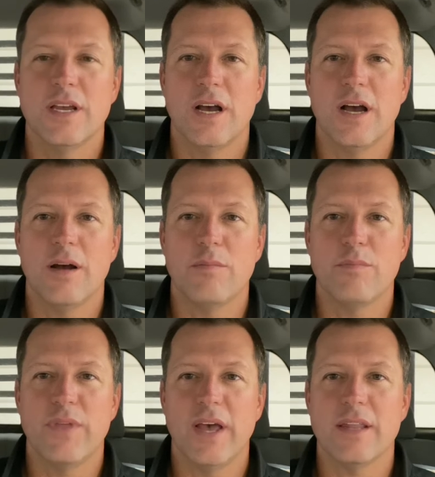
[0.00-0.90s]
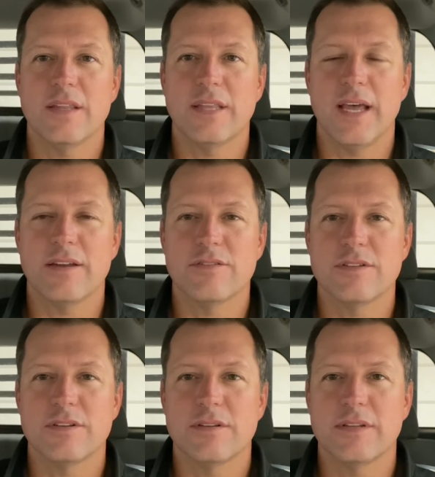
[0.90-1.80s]
um, that that
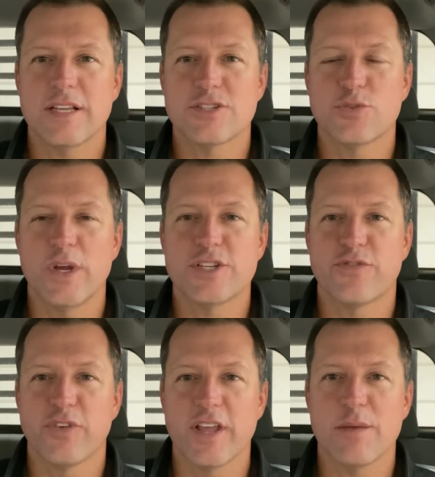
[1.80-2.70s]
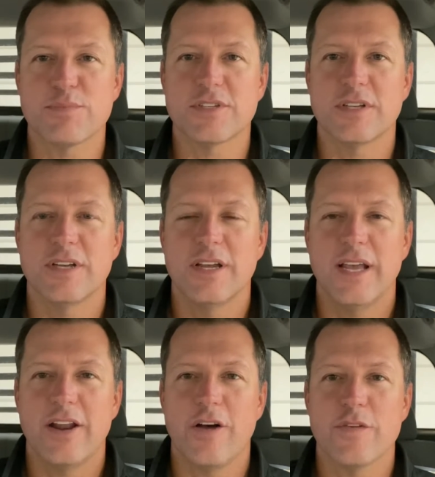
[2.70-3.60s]
that switch flips
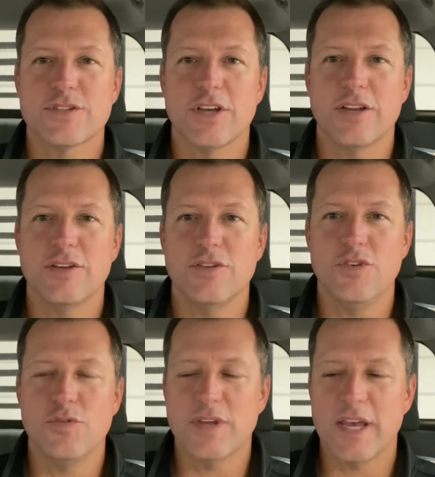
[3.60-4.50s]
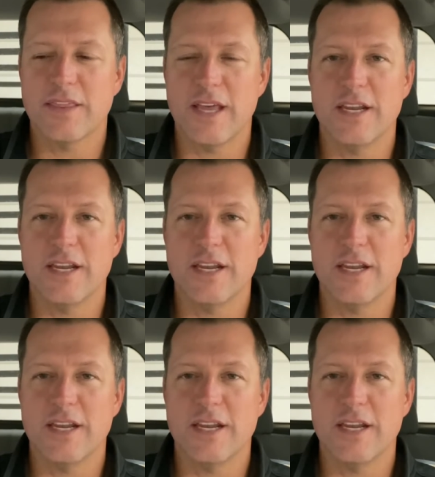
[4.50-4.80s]
and all of a sudden you take that